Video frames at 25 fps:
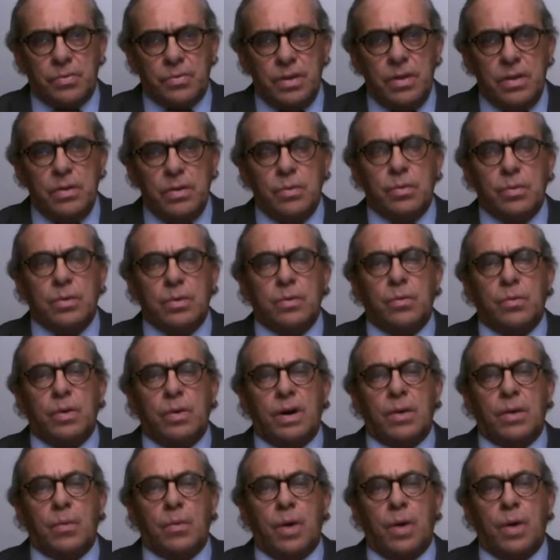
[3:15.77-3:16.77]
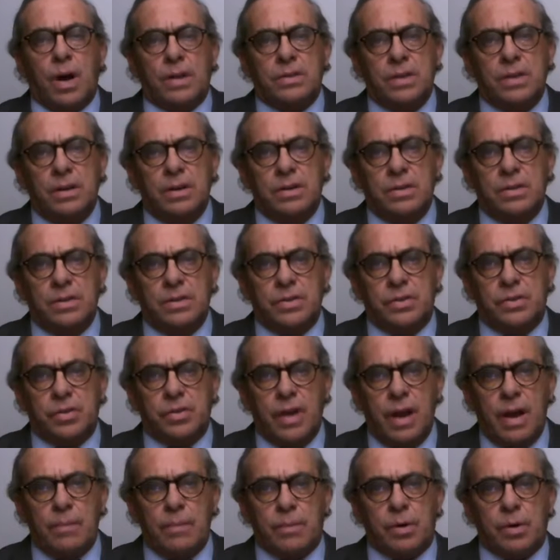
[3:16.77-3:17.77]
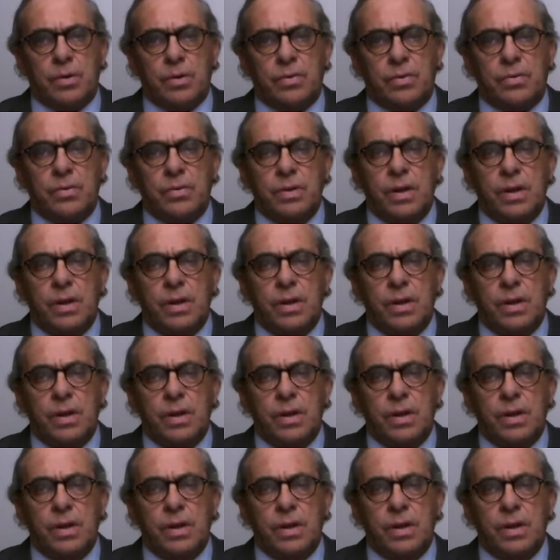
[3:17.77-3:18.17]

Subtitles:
You were the one that walked into the chambers